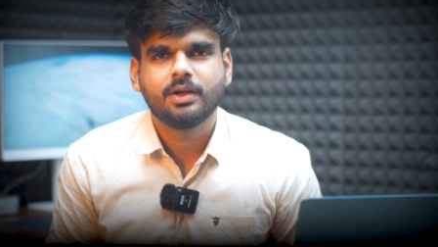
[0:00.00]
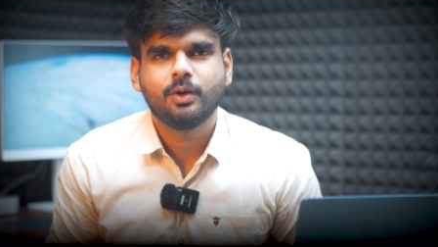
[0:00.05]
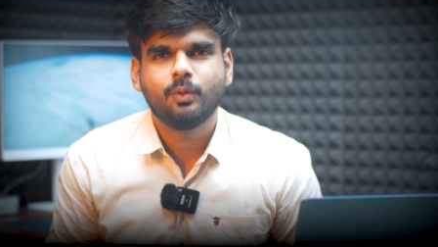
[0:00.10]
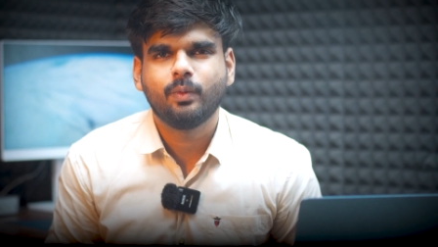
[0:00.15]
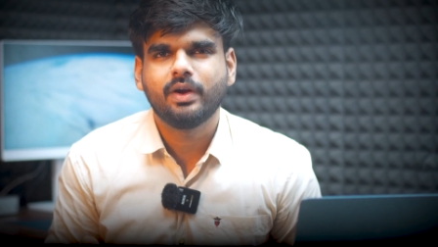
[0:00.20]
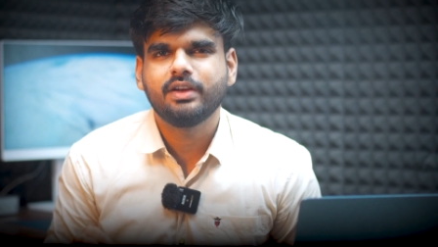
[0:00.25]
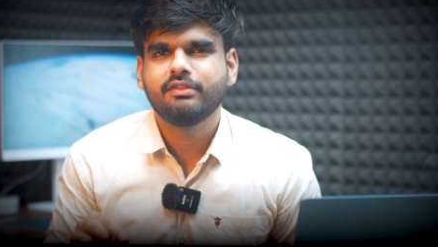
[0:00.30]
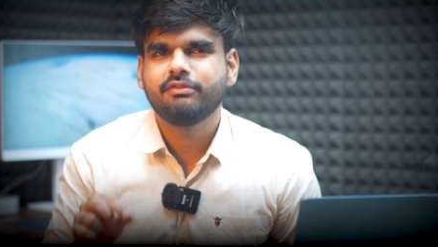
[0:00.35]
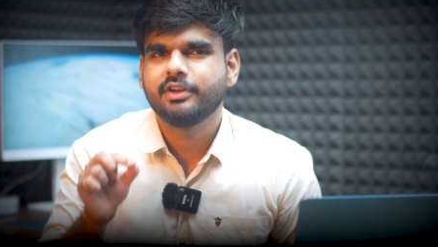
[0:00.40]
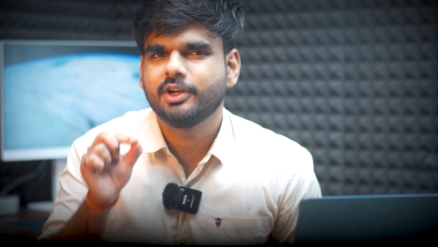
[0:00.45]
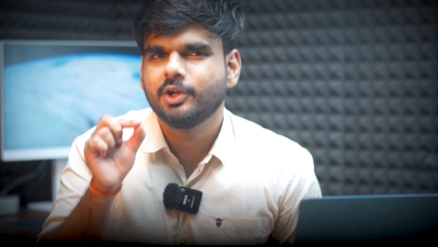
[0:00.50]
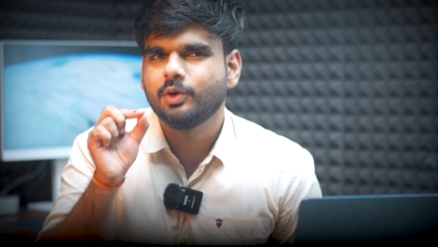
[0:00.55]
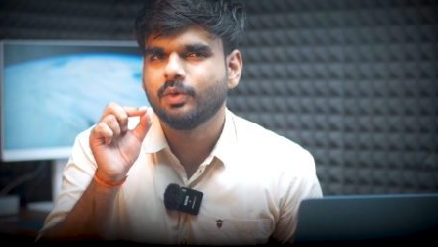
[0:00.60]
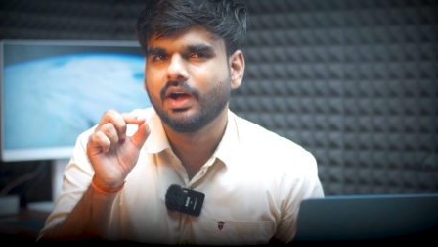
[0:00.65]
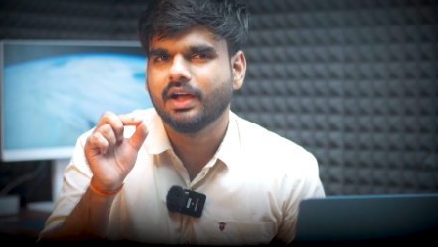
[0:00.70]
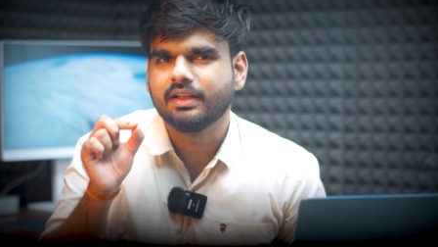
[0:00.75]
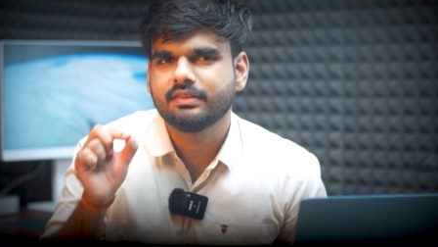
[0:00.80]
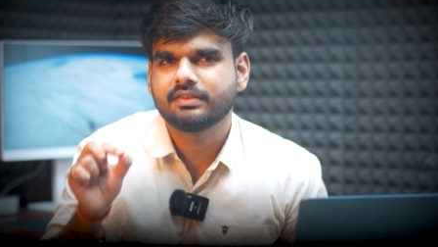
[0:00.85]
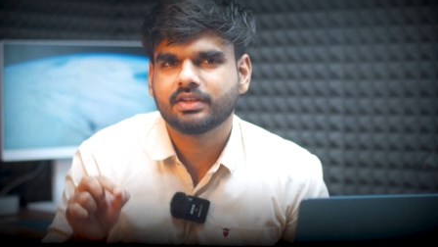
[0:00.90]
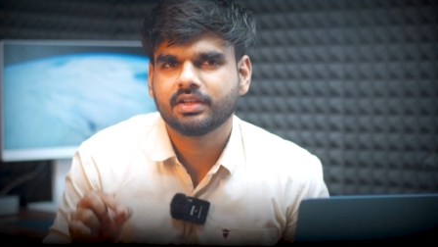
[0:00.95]
One widow
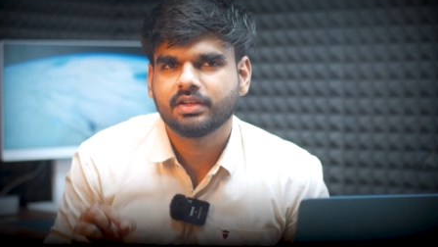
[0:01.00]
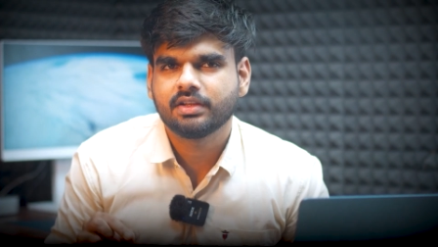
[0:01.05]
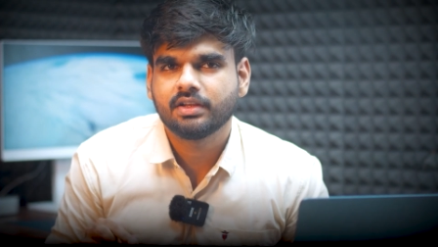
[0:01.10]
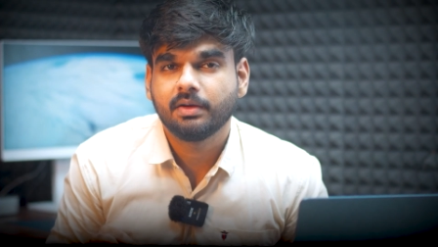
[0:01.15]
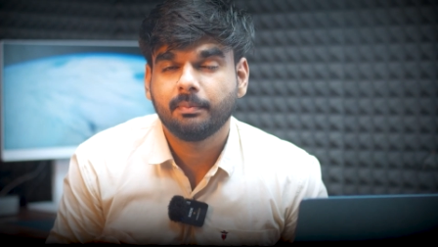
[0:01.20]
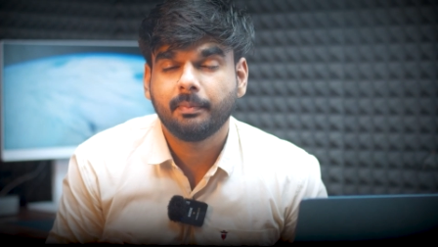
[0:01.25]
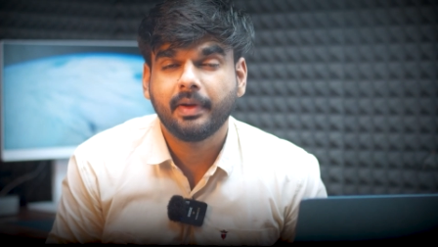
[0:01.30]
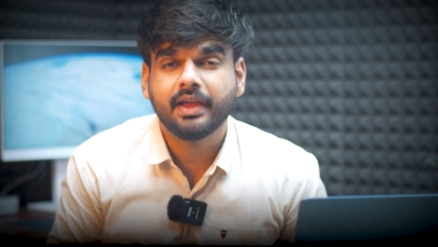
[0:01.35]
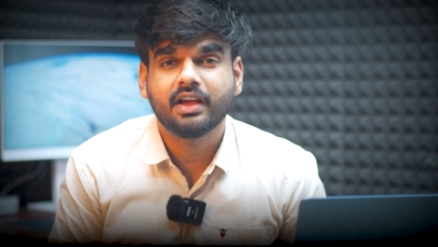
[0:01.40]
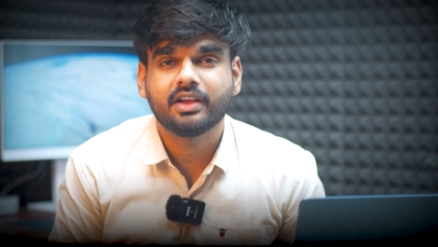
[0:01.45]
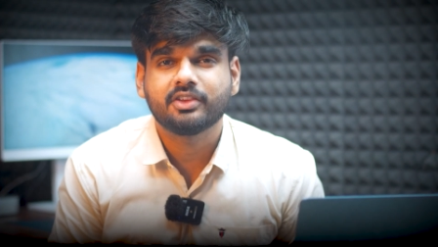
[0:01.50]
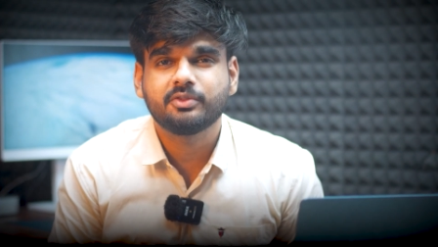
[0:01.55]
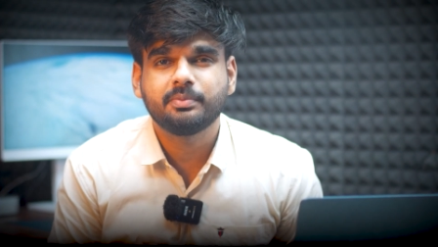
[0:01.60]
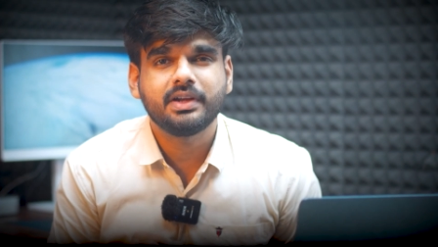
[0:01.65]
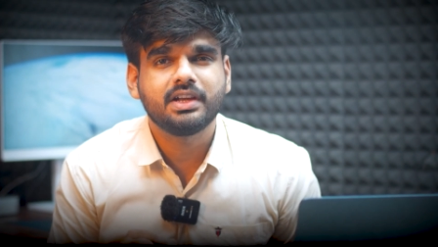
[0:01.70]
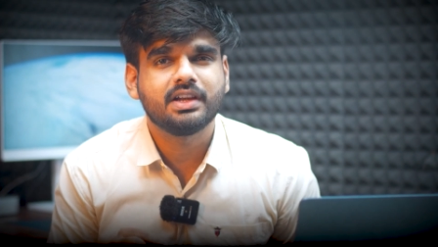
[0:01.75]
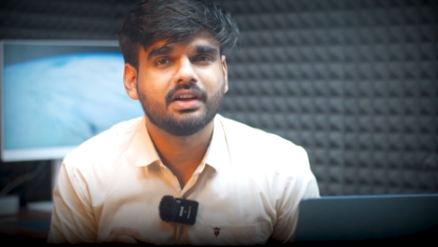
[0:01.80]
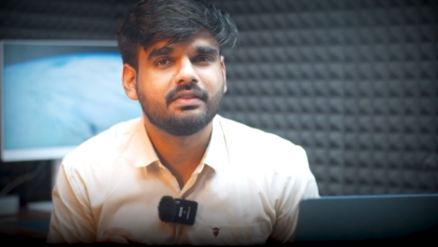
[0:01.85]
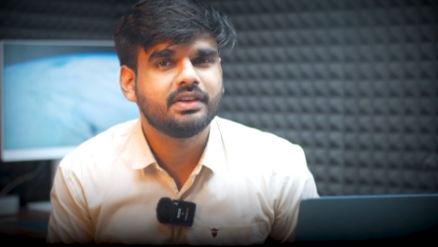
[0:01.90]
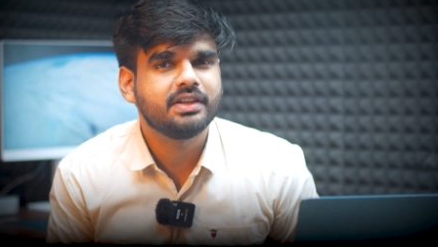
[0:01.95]
asked, "My
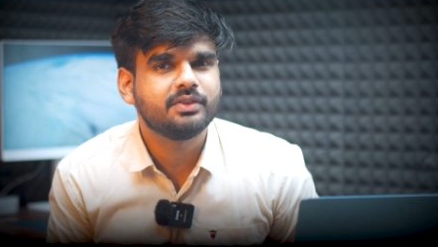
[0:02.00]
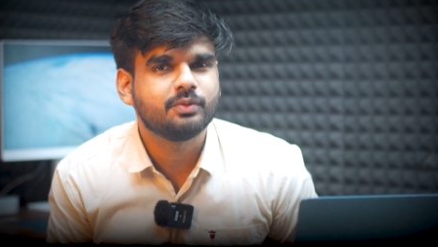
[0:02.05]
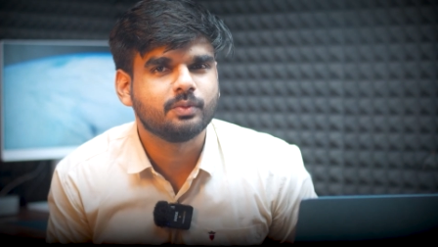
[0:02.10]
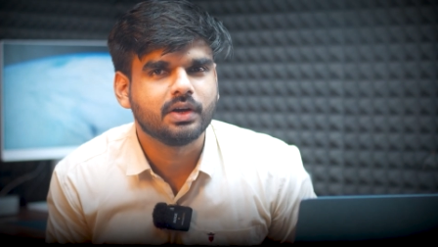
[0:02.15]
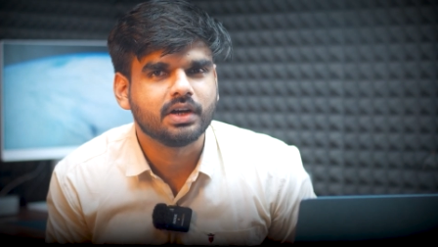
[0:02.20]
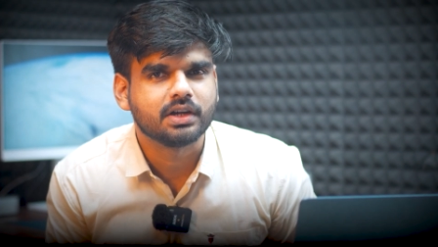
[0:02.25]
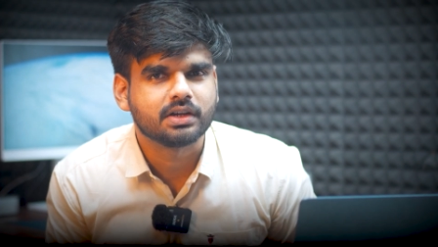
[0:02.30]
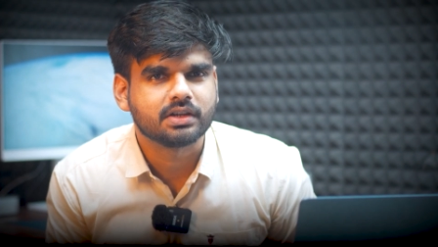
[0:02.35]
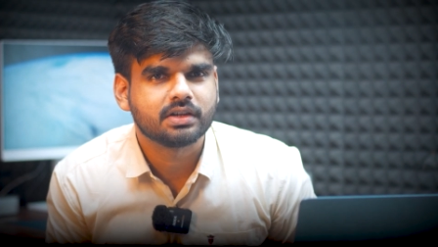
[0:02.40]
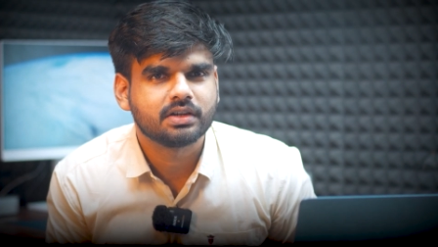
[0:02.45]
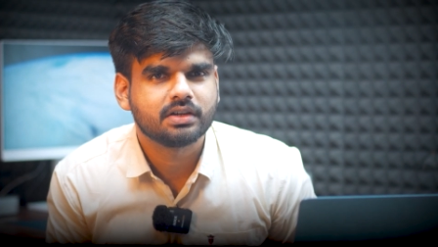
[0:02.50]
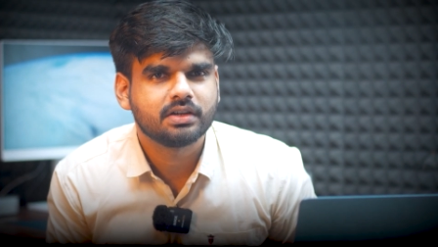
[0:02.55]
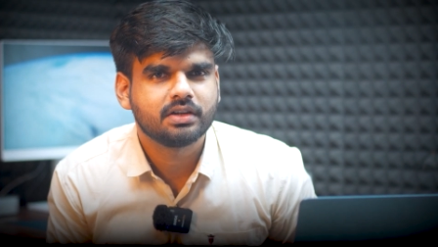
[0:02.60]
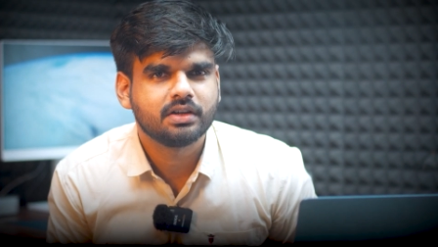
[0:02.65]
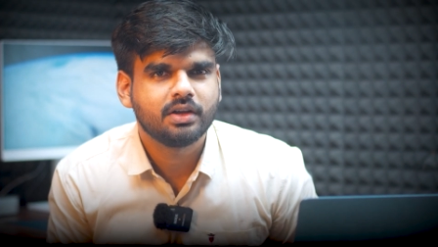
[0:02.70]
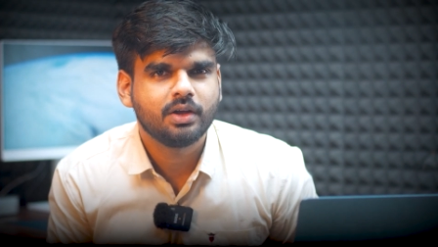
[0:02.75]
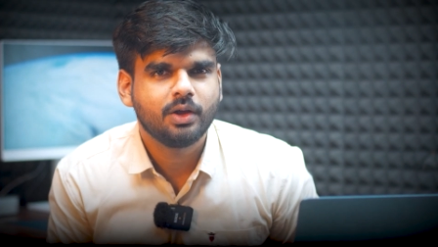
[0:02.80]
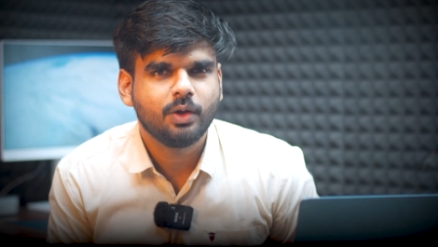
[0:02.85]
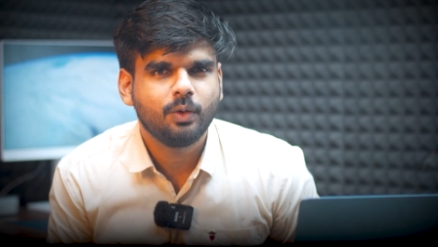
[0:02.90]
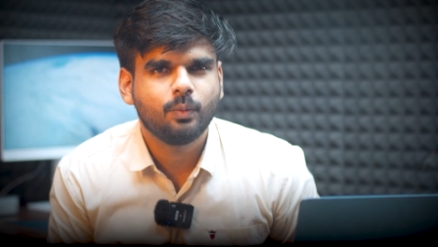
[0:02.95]
husband loved his work.
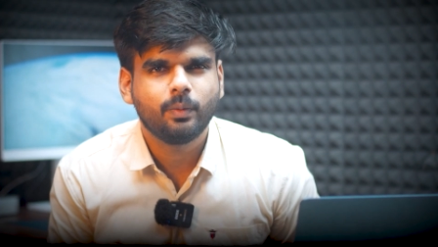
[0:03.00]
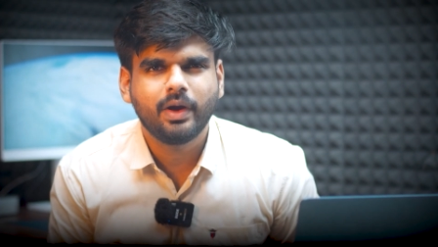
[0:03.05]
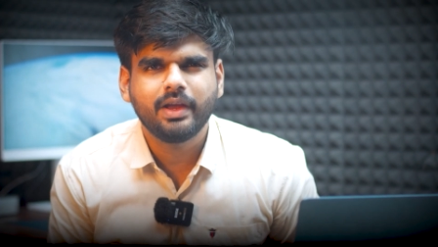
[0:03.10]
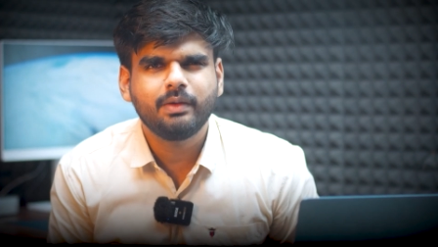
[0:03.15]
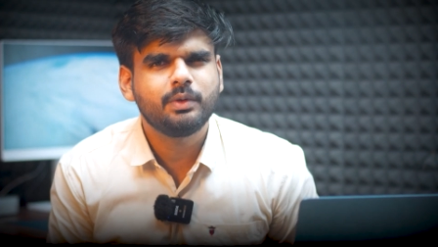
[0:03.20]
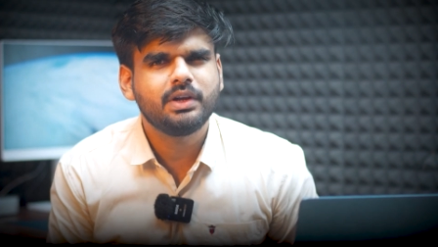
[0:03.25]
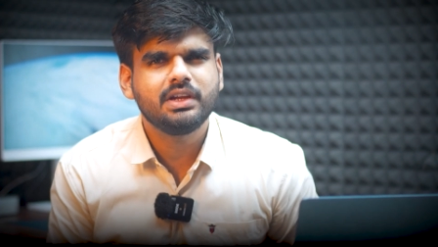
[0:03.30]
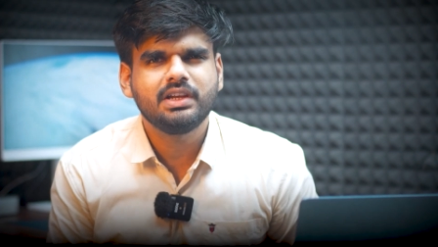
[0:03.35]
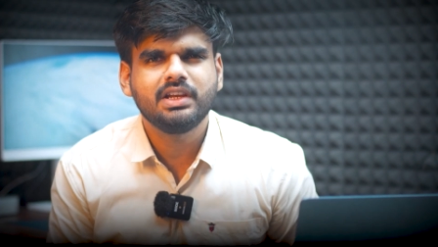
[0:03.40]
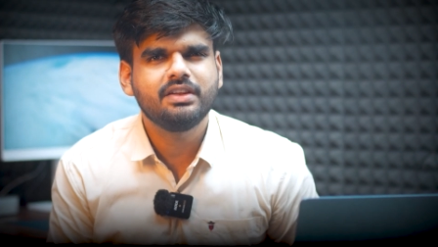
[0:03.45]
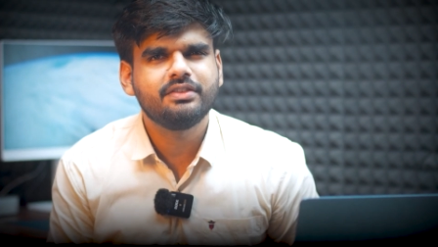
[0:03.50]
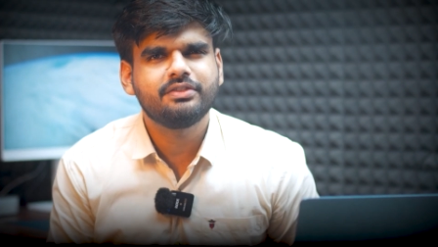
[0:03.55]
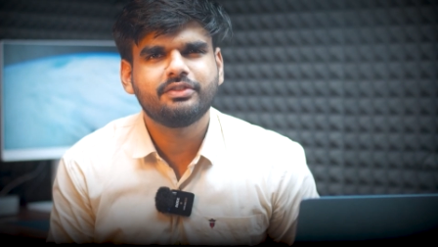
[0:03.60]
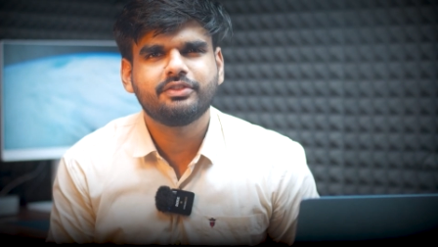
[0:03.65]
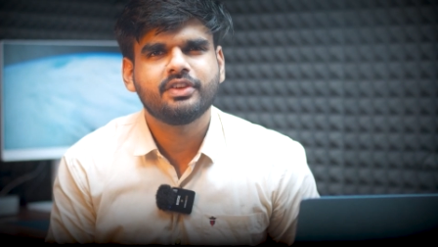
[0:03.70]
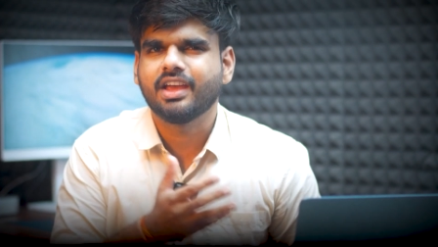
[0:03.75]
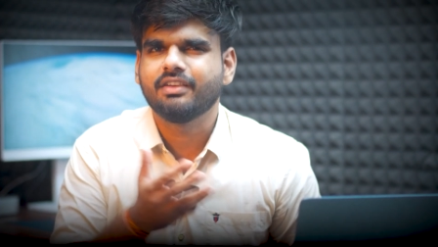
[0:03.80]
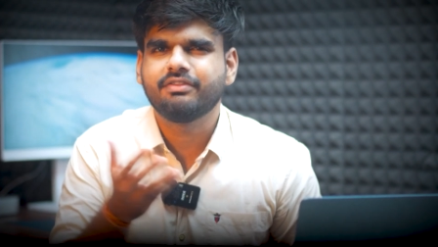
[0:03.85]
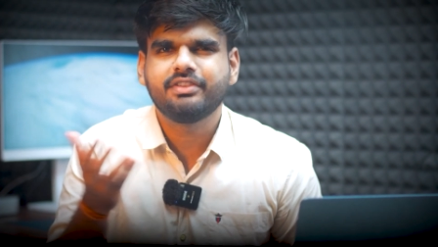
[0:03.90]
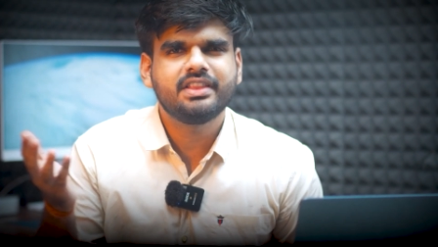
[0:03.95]
Why would he leave
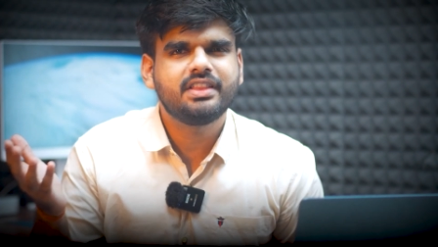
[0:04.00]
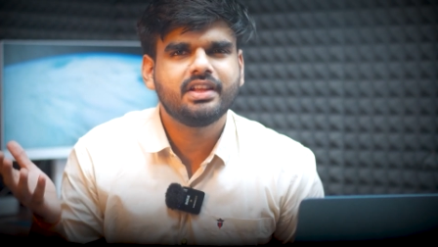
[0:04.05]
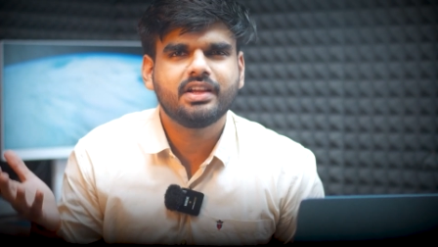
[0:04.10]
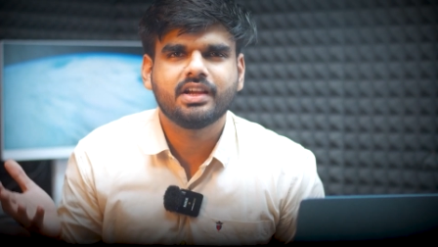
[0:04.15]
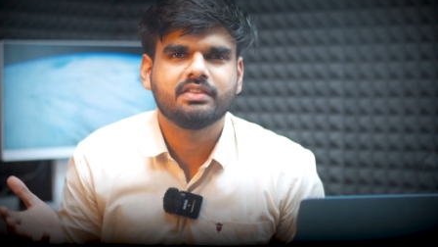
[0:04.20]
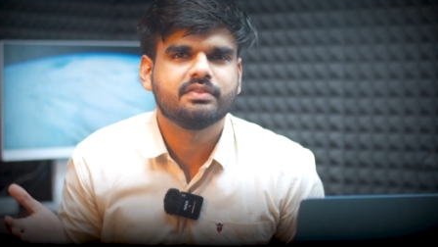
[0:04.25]
everything